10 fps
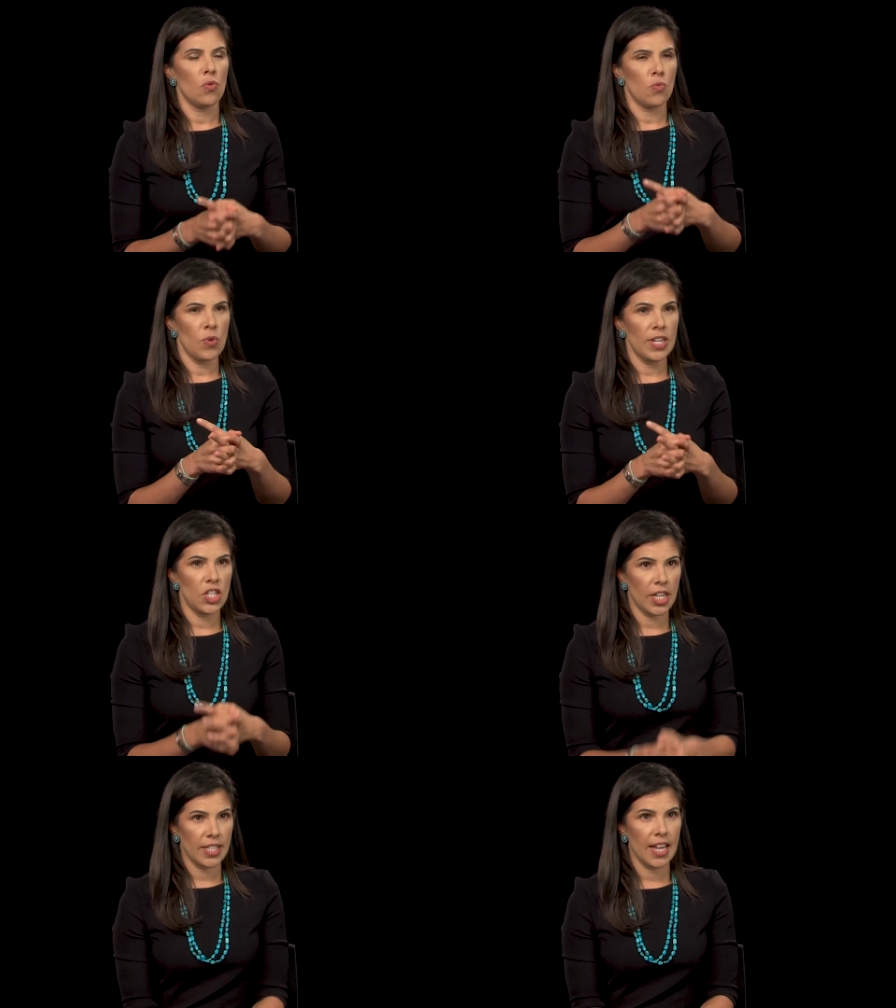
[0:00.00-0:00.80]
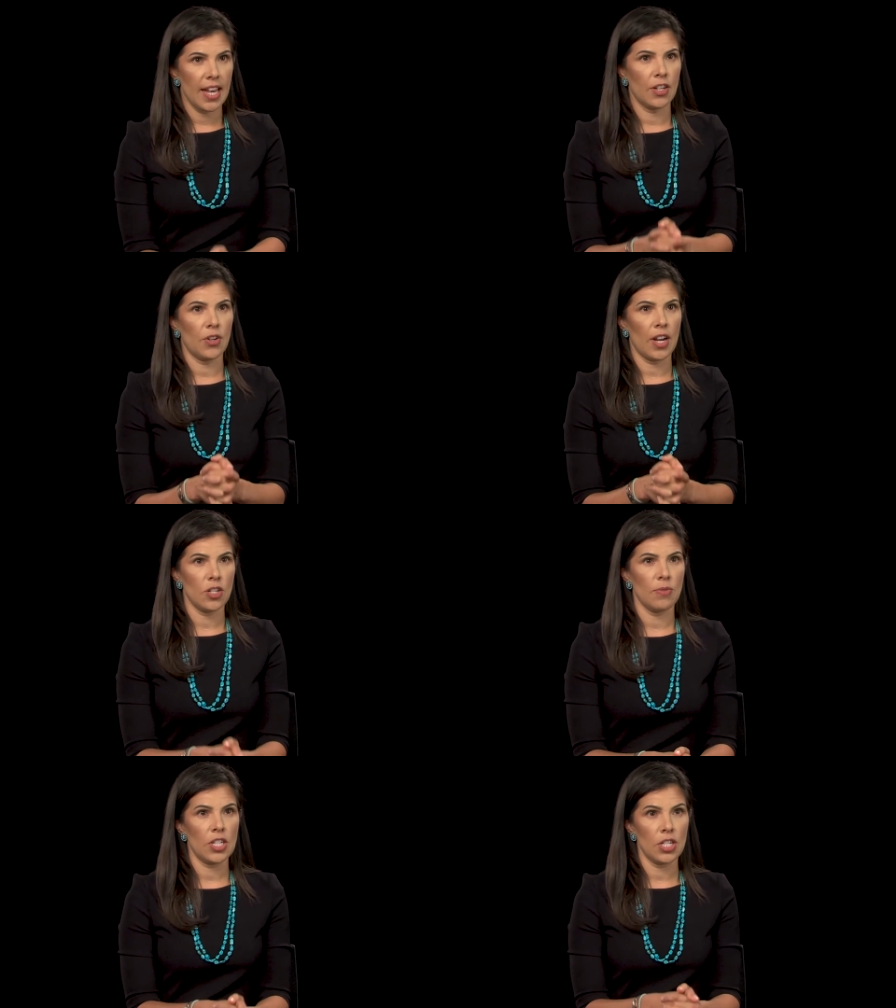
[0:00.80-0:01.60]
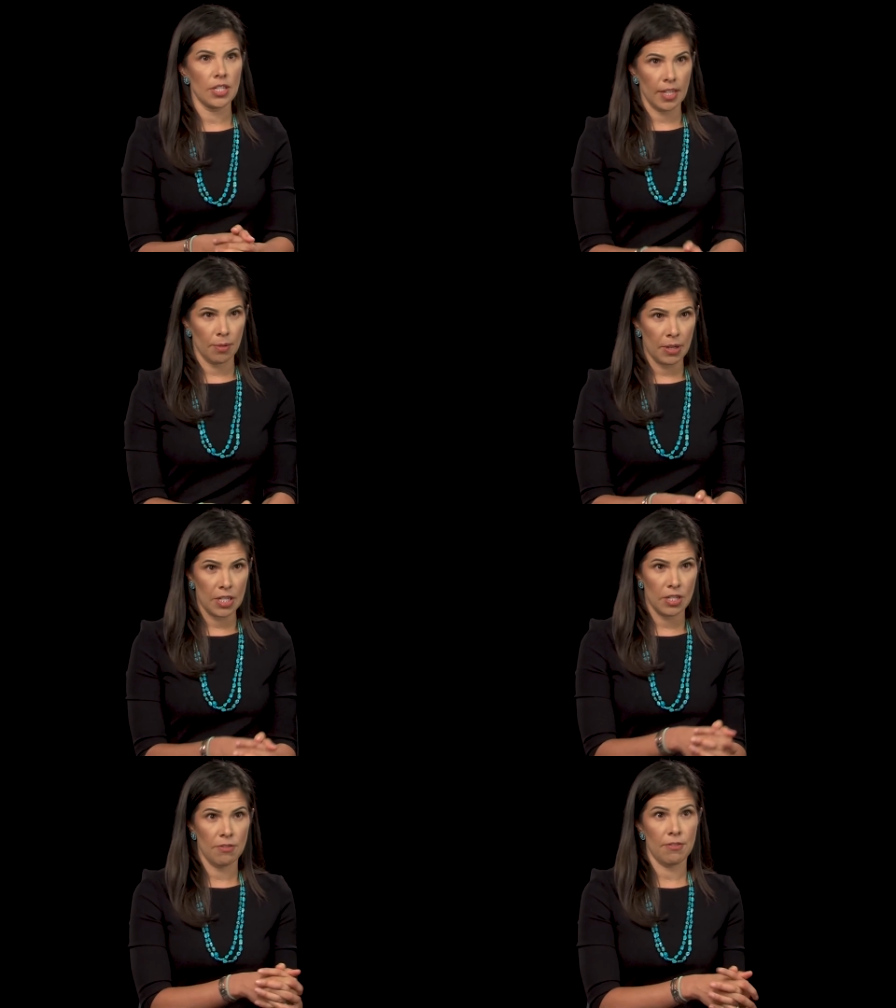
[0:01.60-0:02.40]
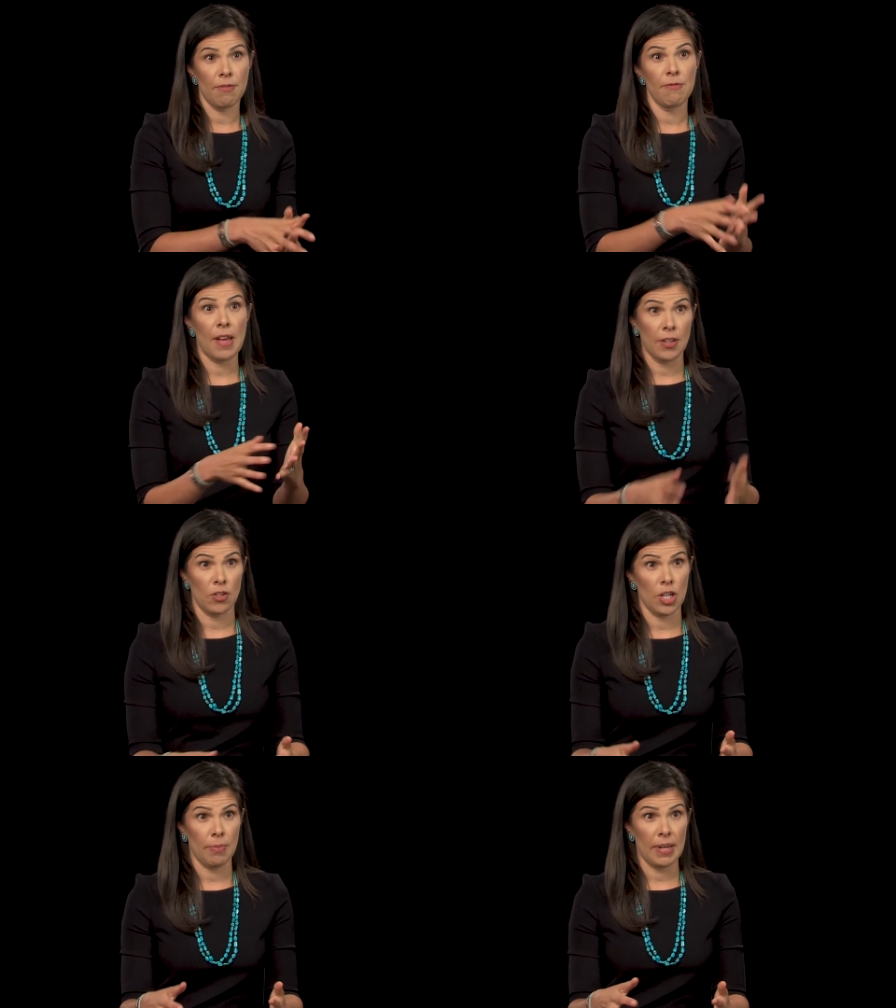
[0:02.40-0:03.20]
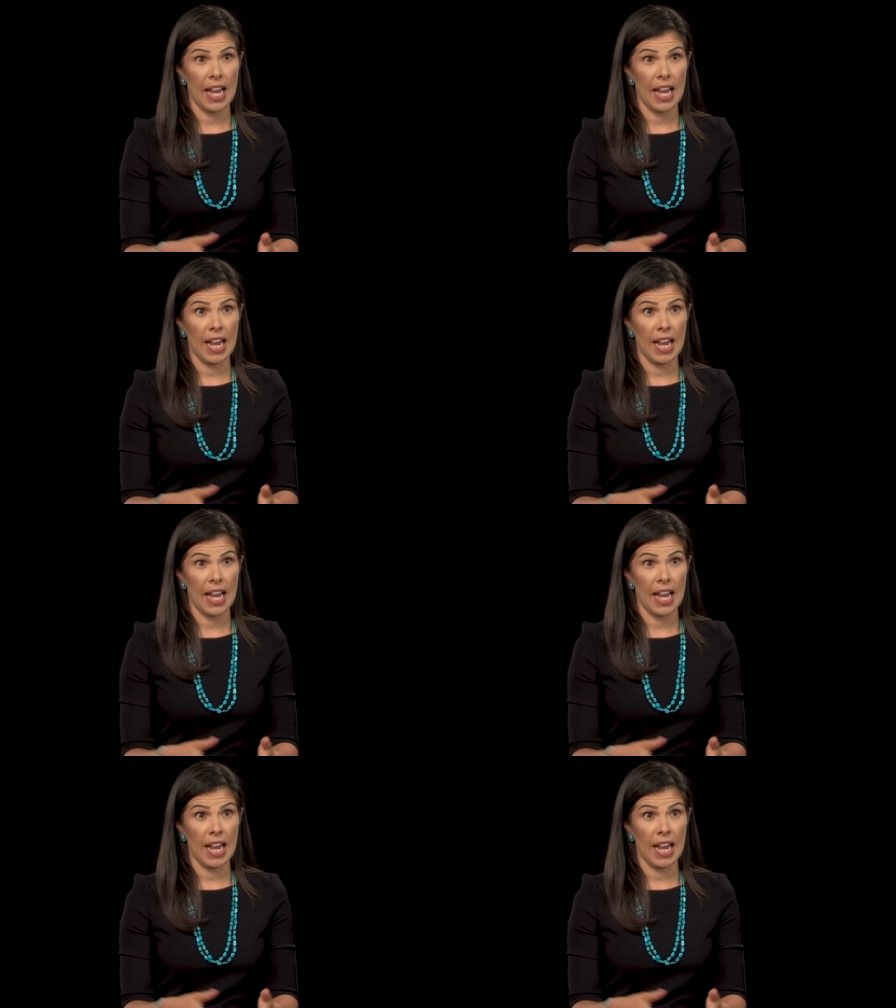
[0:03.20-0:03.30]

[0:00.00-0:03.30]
we just had graduation celebration from fellowship,